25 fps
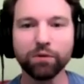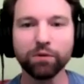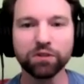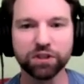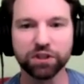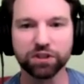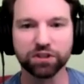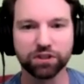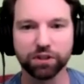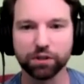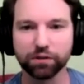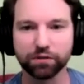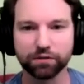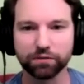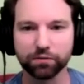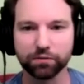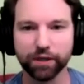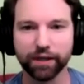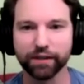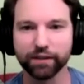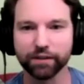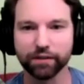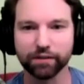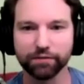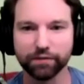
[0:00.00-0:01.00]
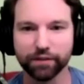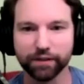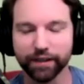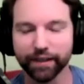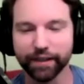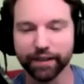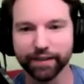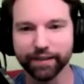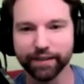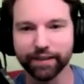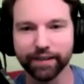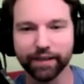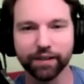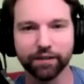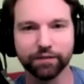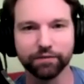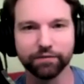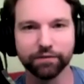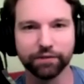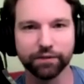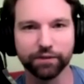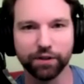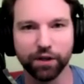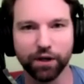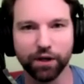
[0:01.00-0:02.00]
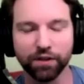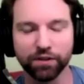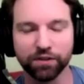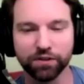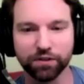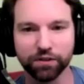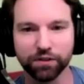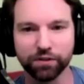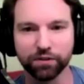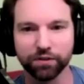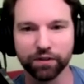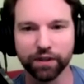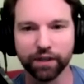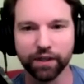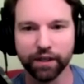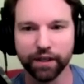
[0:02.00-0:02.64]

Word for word: I was just so threatened of a, uh, any kind of lawsuit.